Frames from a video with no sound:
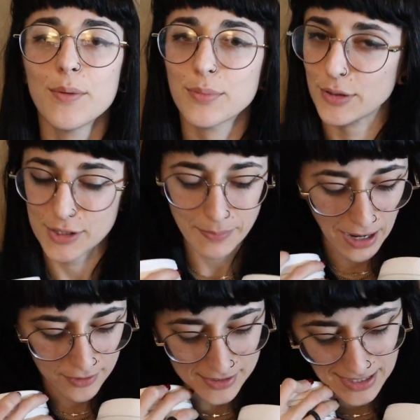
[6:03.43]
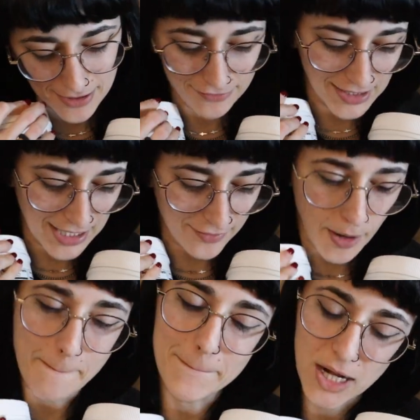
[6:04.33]
protein powders in
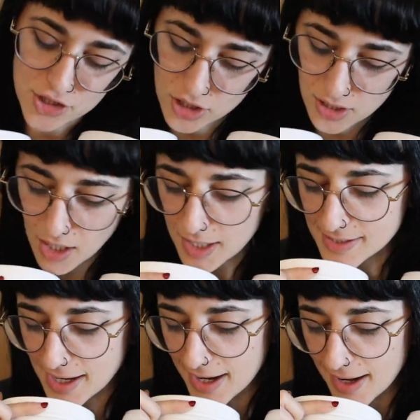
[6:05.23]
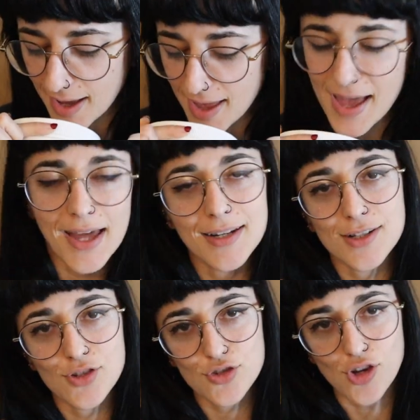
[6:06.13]
flavor matcha latte
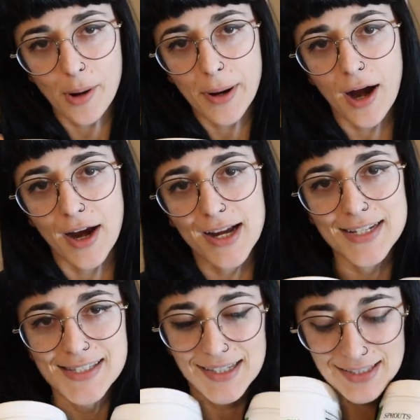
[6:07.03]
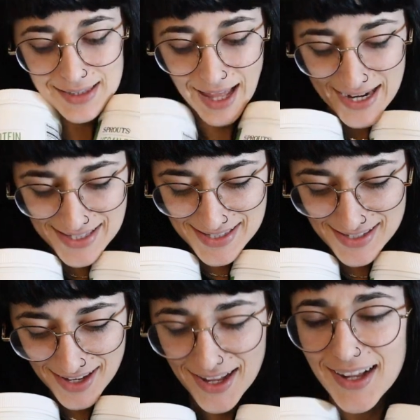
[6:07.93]
and strawberry
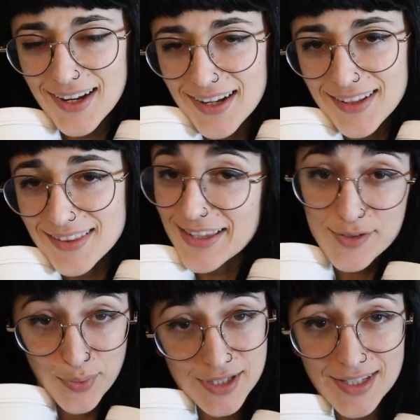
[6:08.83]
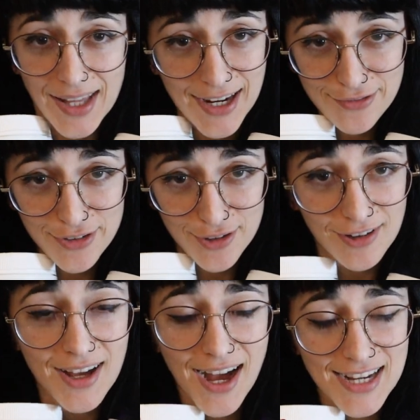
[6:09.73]
delights. These were delightful.
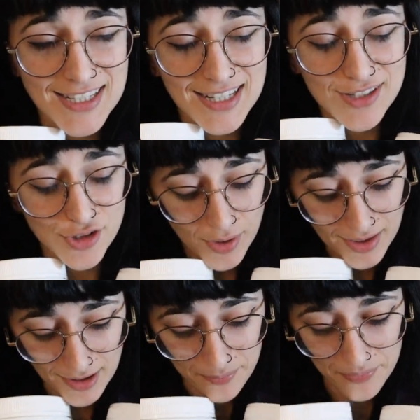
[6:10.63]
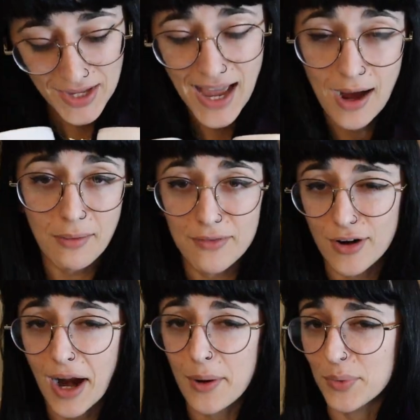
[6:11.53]
I did enjoy them.
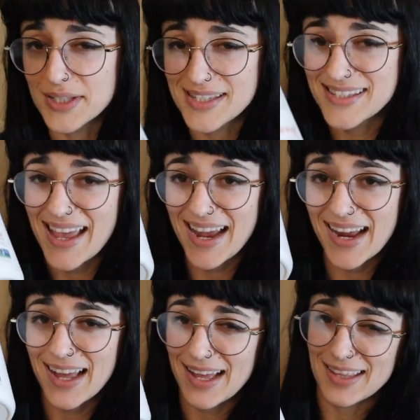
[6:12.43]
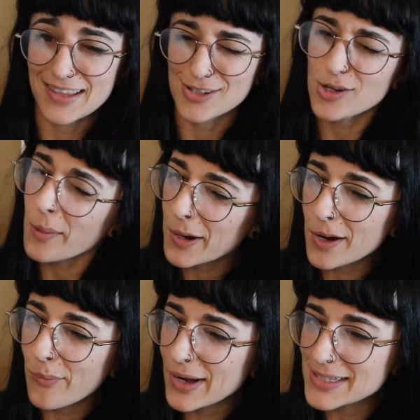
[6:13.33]
However, I would say the
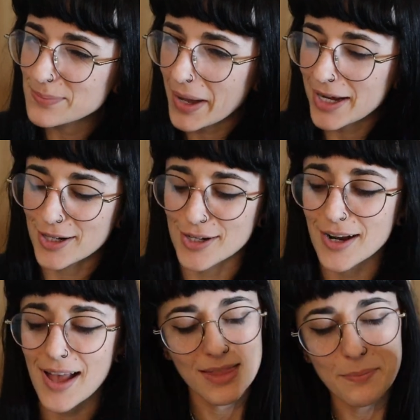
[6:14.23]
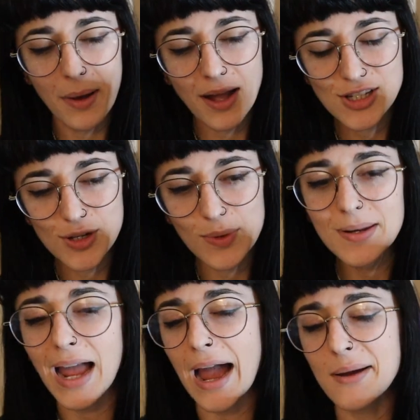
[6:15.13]
strawberry was better. The matcha
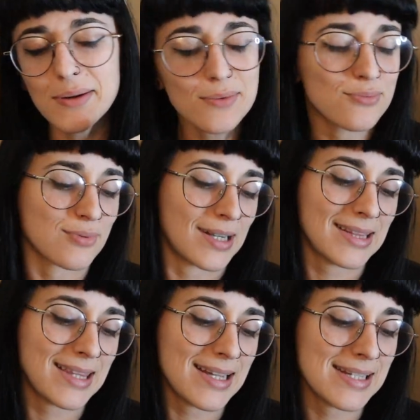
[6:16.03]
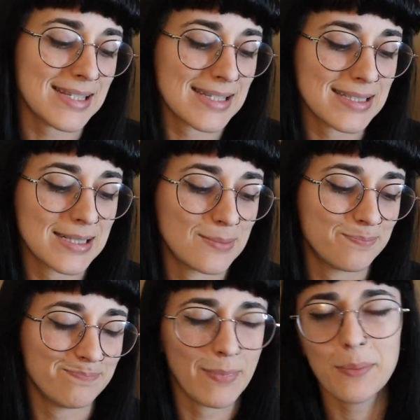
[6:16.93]
one, I would rate this
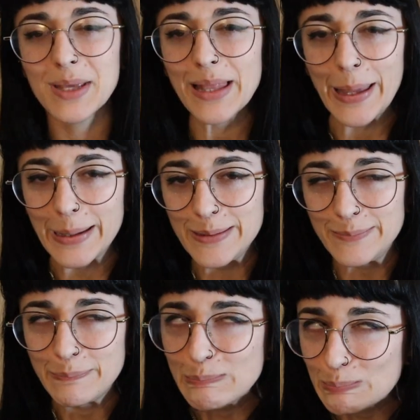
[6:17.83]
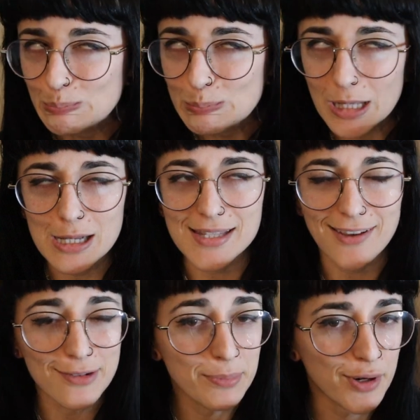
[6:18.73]
maybe like a
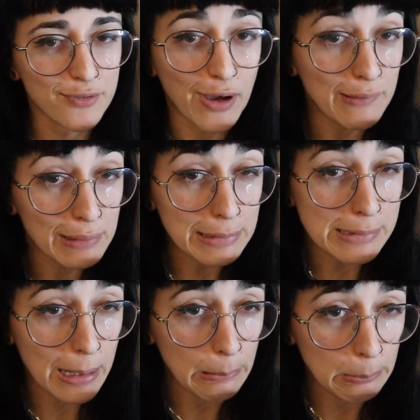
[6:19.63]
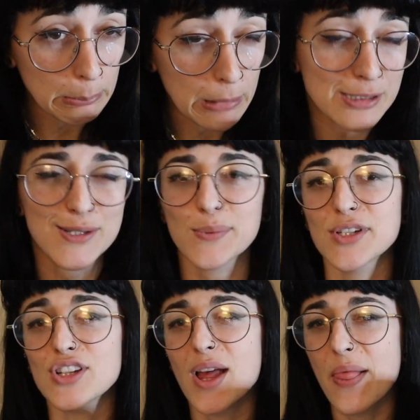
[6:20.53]
7.5 out of 10. I just
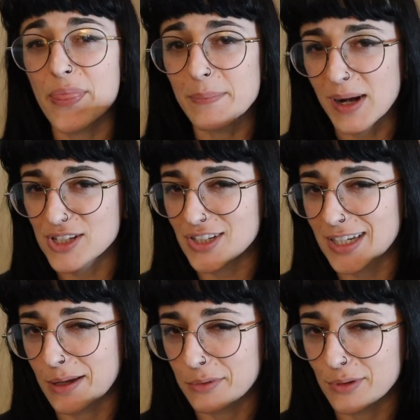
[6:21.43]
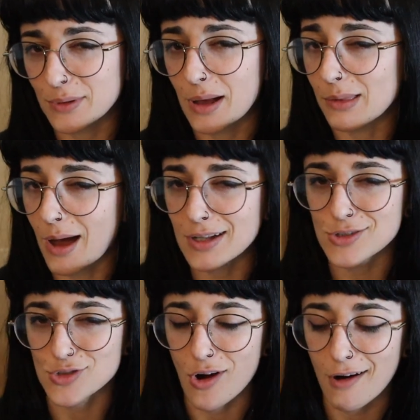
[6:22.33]
wish the matcha came through a lot
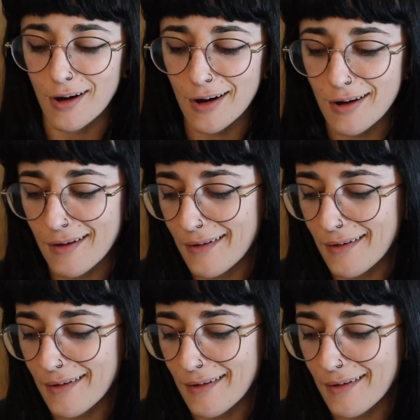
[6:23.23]
stronger.